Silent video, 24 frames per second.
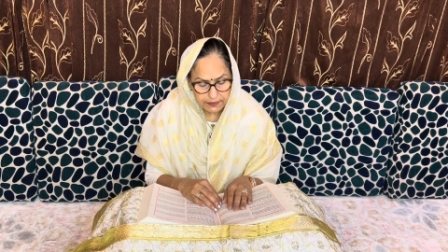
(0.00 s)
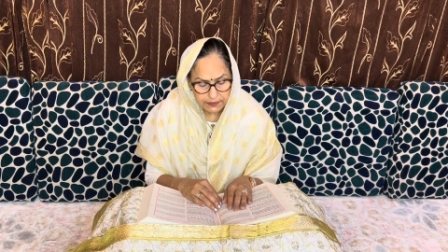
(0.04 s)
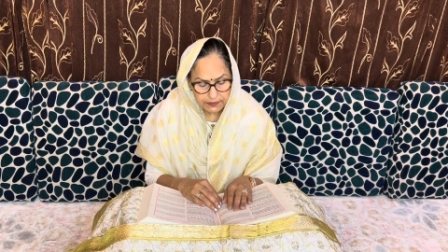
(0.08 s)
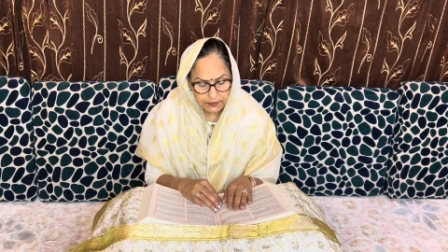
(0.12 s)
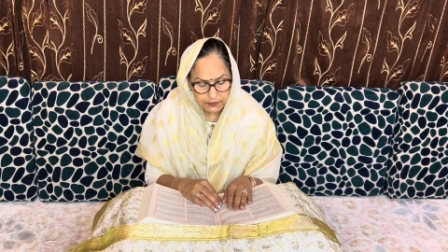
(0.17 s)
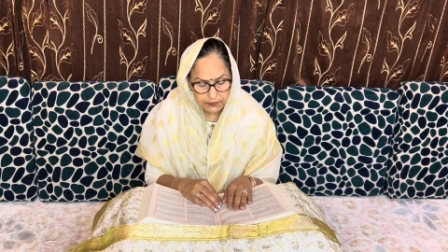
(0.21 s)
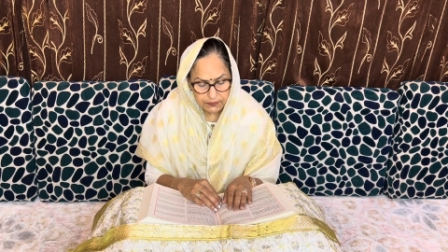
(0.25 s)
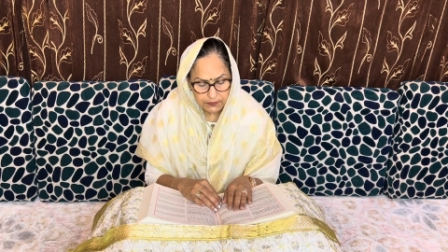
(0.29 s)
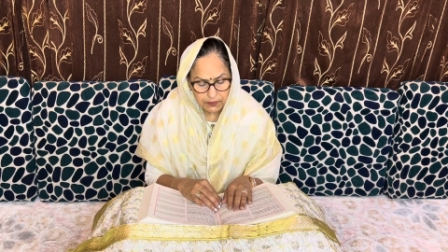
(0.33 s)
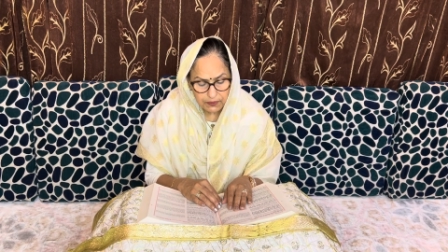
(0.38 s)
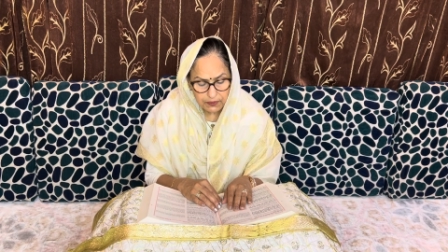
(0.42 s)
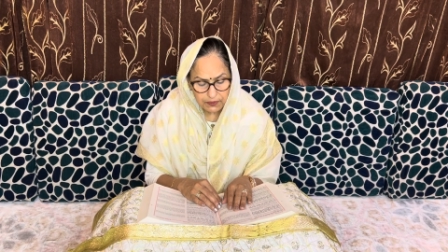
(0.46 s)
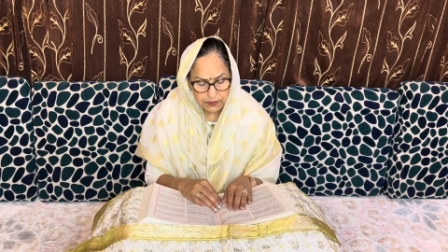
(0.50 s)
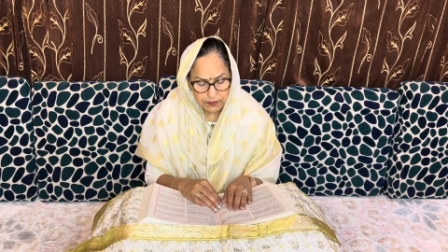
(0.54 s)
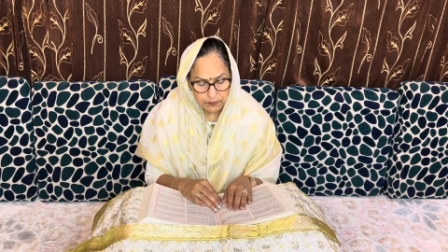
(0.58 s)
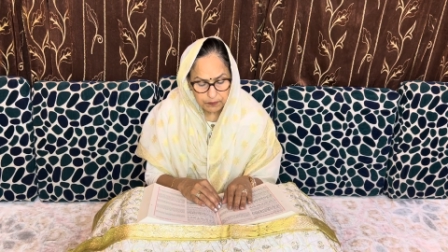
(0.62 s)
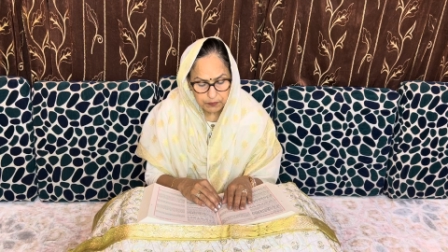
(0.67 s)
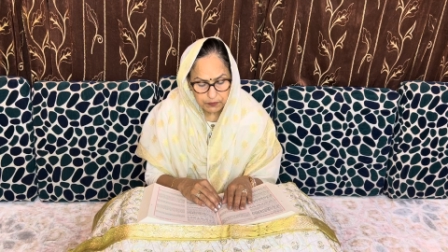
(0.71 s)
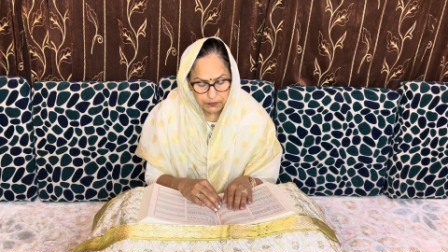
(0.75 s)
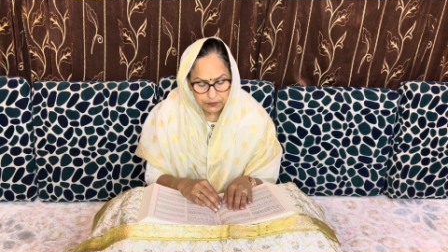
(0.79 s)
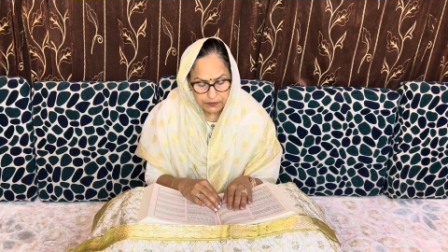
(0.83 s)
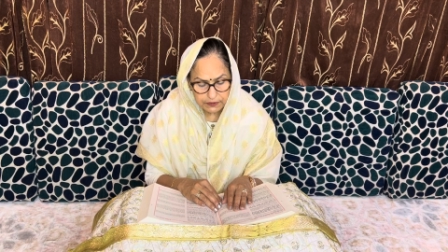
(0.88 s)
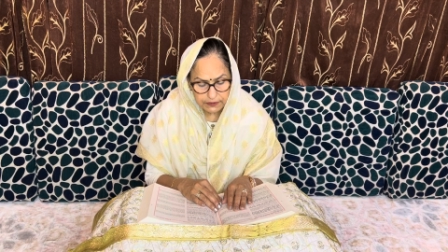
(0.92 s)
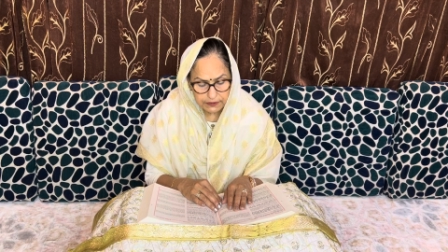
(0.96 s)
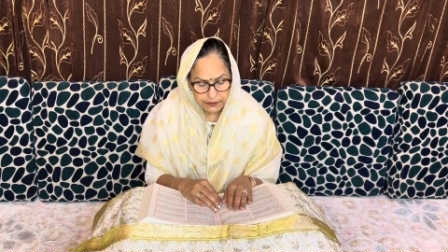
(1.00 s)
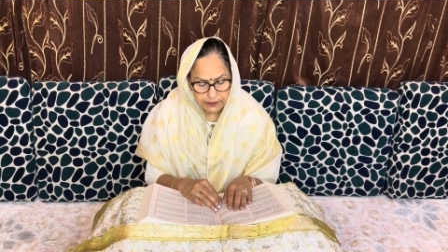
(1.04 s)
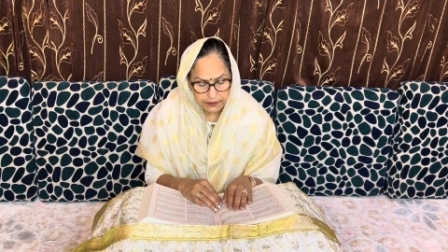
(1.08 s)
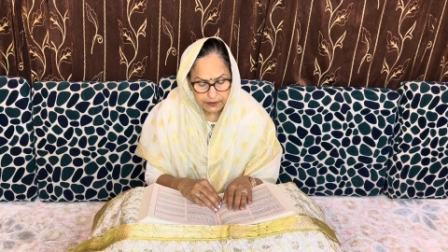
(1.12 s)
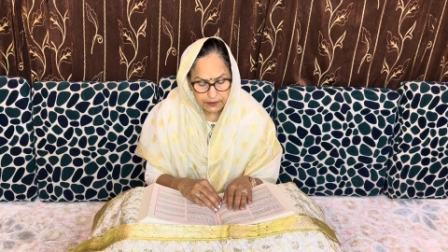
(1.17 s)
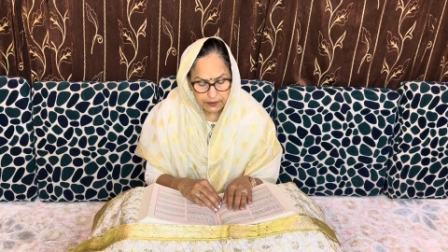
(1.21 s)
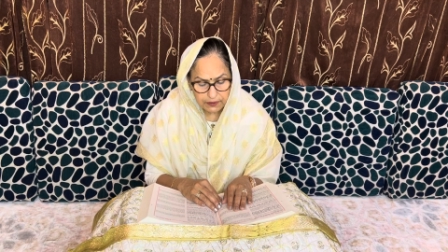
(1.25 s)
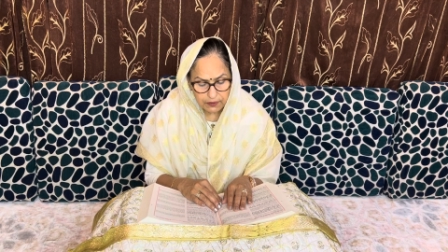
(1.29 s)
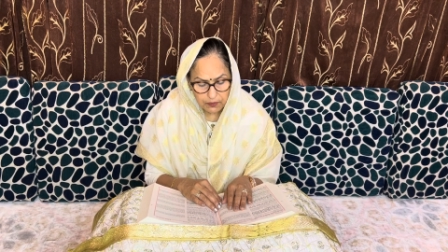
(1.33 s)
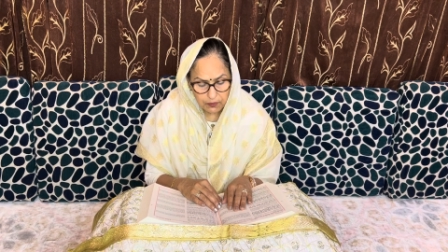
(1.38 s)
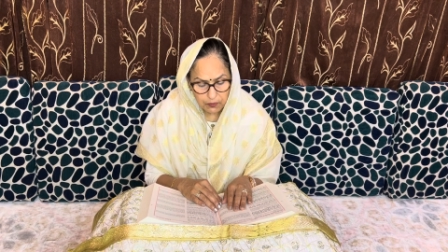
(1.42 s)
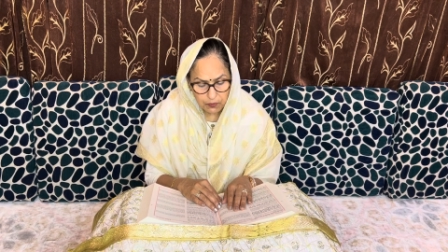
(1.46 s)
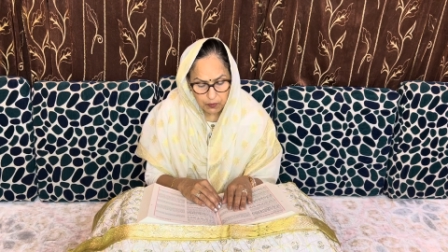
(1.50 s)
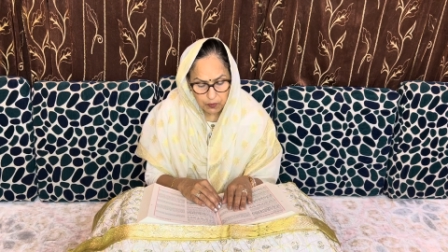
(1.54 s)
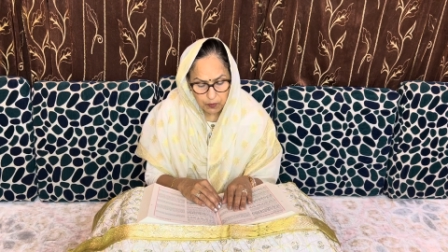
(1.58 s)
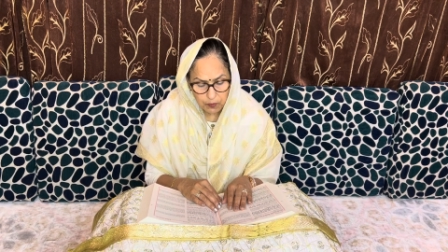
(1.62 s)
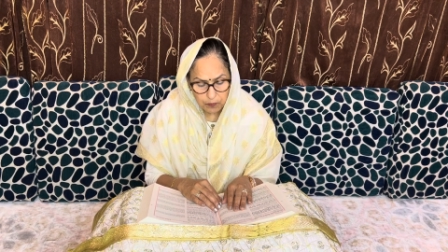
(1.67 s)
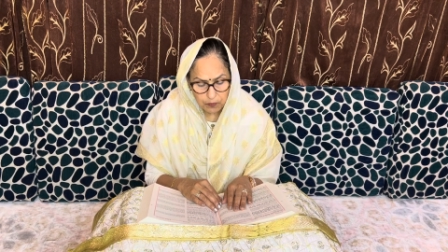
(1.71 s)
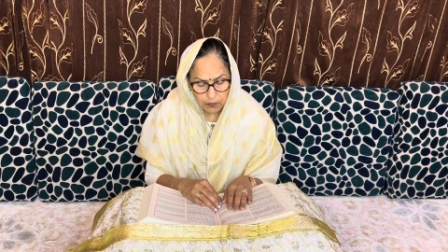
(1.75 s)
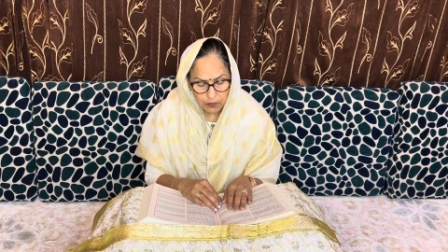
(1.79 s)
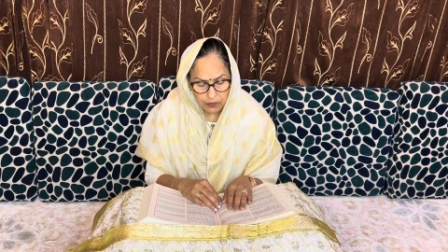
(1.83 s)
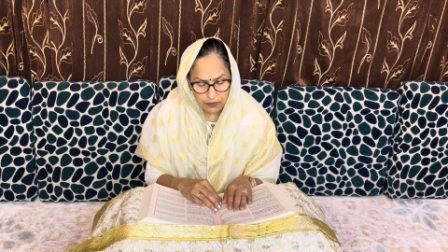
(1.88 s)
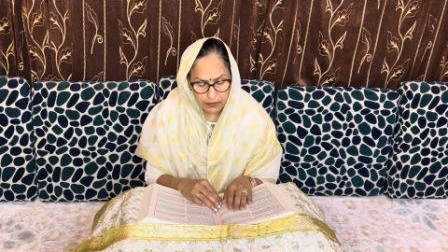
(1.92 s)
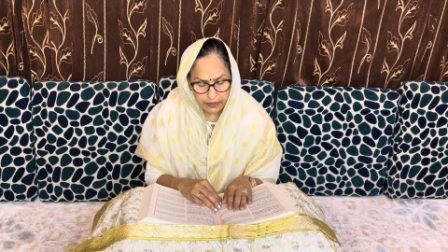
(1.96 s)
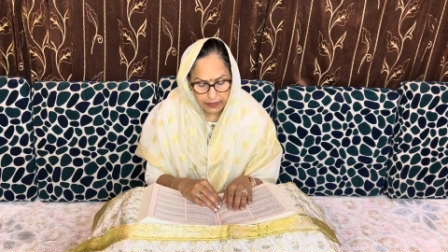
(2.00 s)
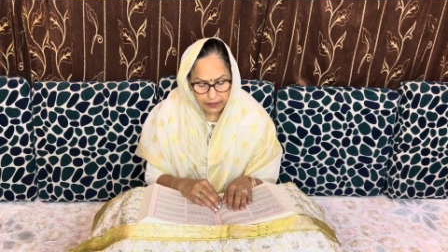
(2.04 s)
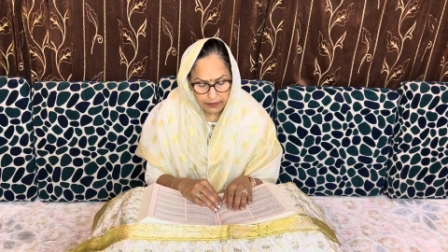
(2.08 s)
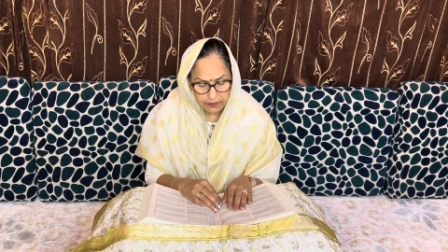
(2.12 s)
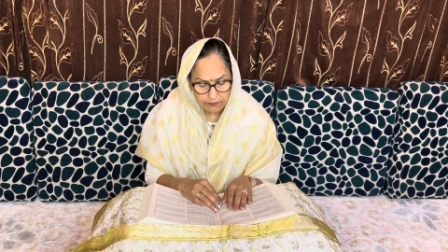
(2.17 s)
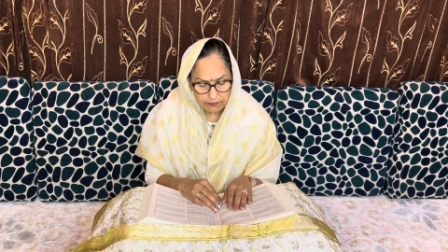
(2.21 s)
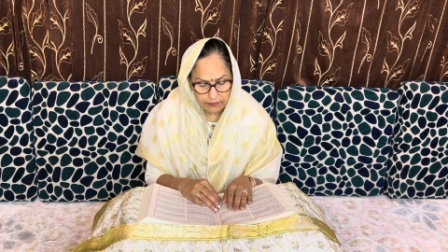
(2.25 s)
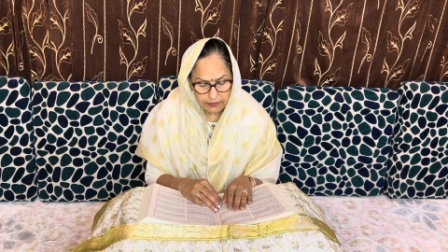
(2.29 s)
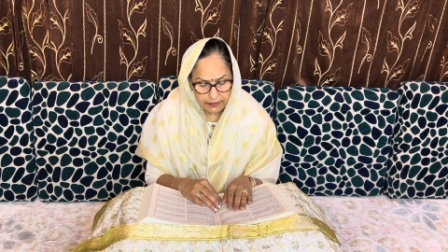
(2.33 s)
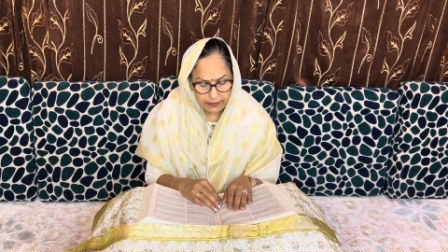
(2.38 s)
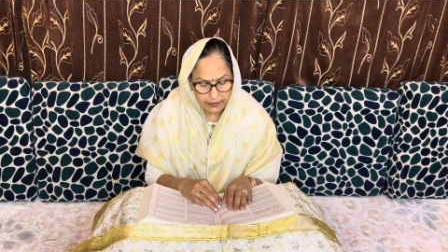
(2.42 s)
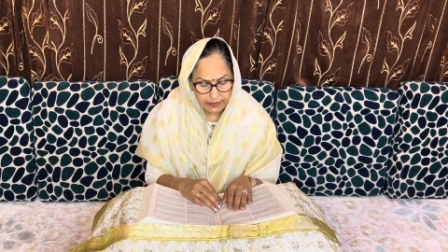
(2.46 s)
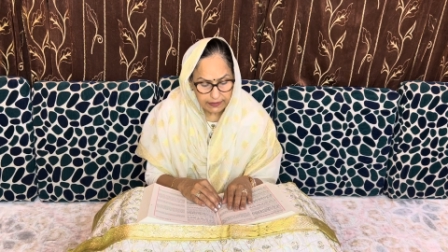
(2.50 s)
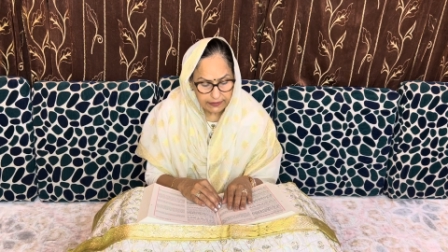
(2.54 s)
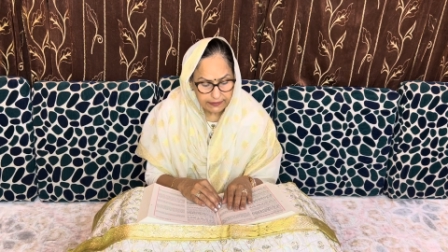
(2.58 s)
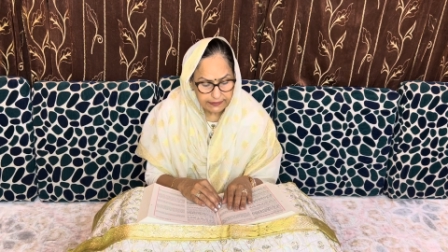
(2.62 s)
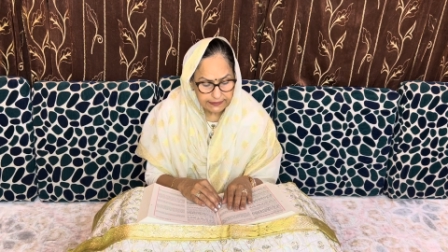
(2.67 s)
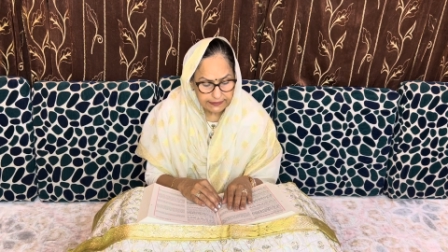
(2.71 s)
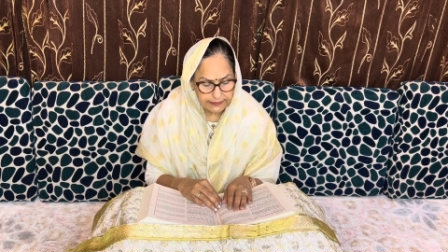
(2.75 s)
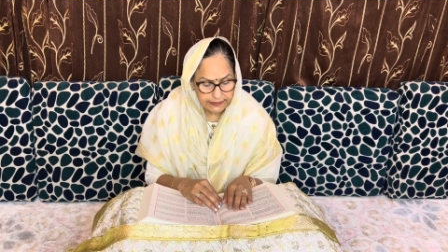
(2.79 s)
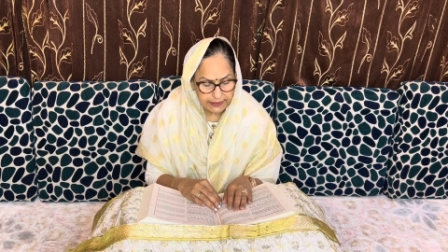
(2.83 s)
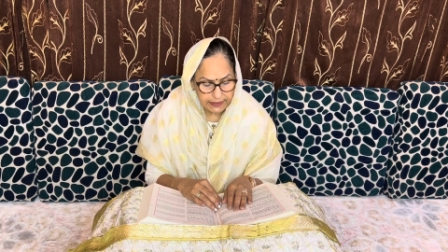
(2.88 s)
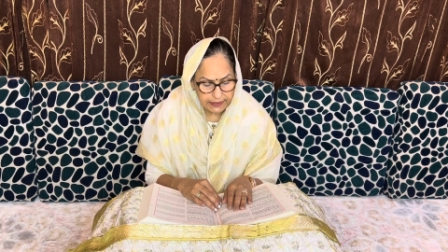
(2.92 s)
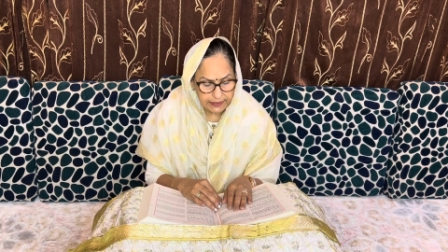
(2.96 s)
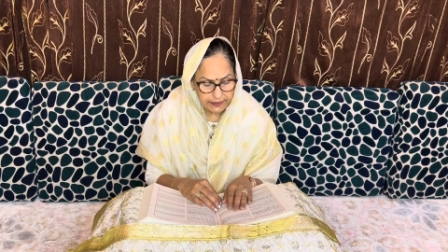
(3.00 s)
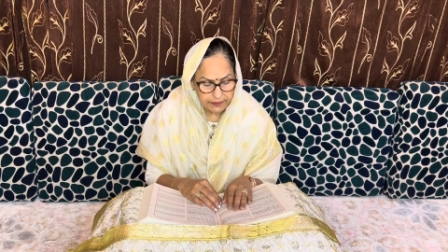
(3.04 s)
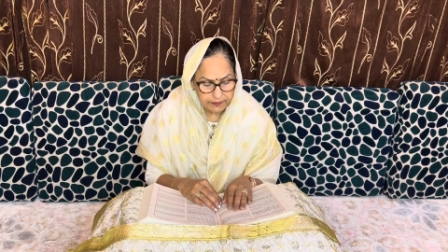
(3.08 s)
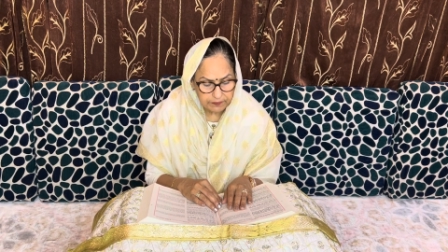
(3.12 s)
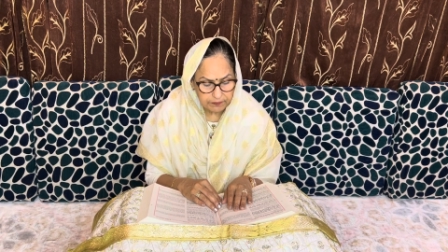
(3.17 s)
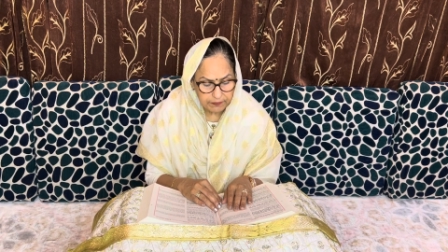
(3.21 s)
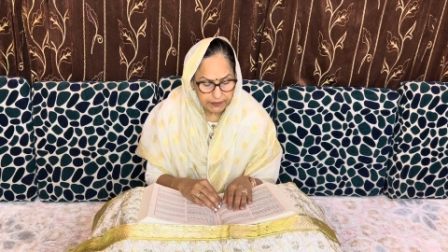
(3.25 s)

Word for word: Do not put hope on anyone else and